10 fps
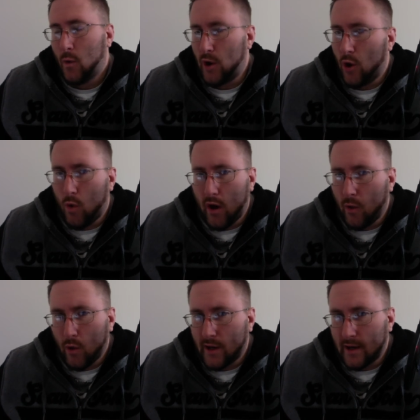we don't
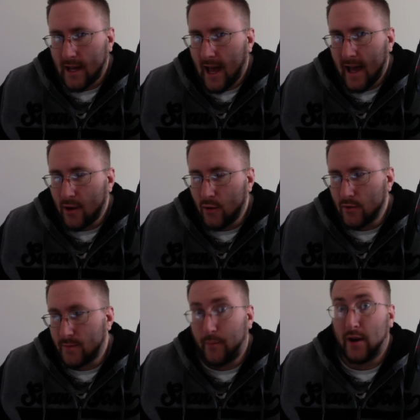want to look at a guy
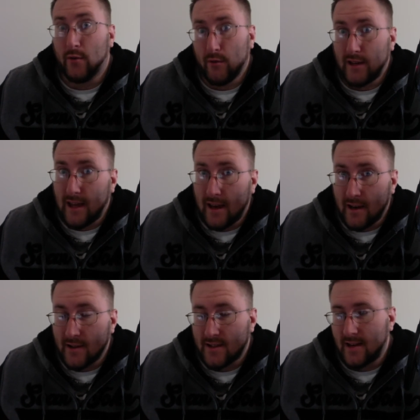who's barely
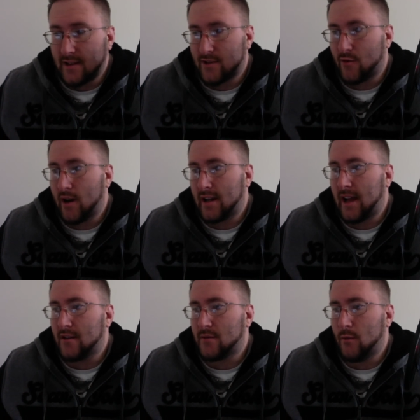getting us any
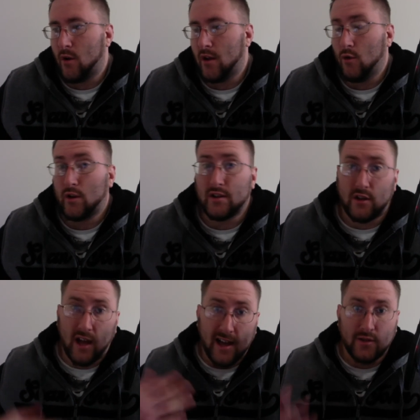strikeouts. We want to look at
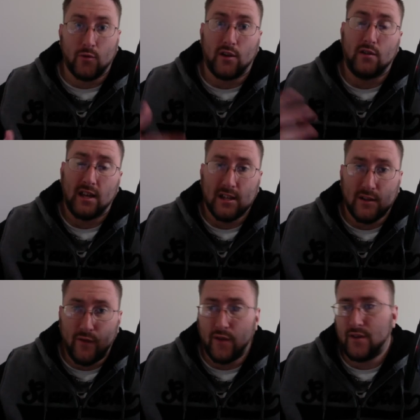the guys who are going to get us
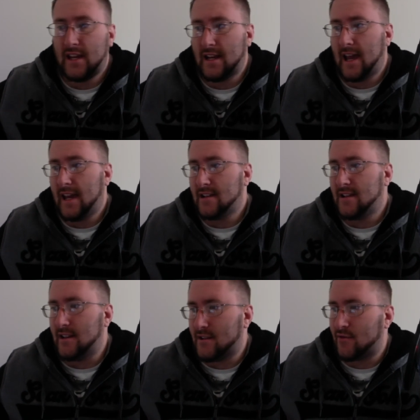15 to
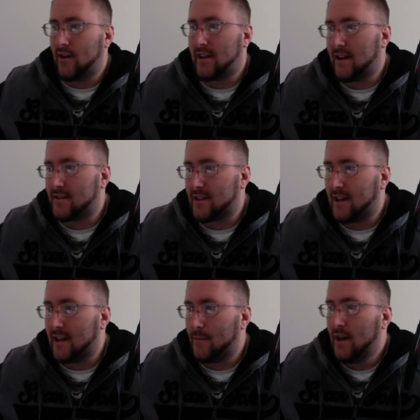18 strikeouts a
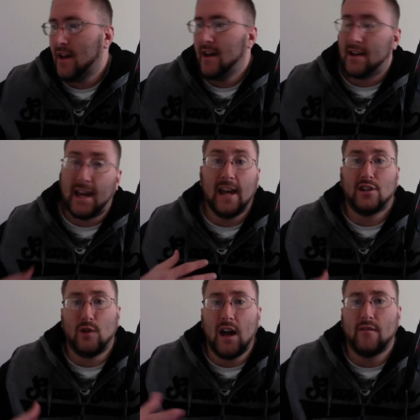game
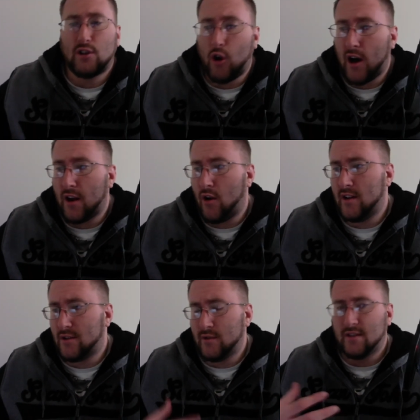case you haven't caught
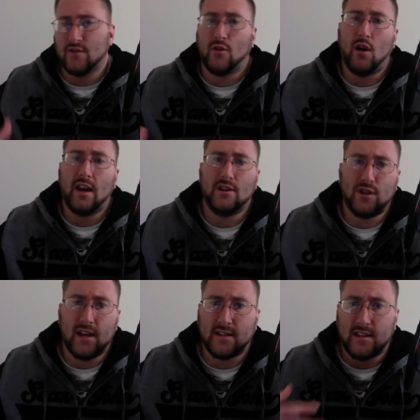on to it, there's a lot of
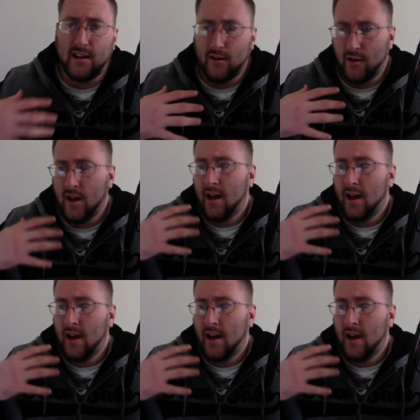jest there.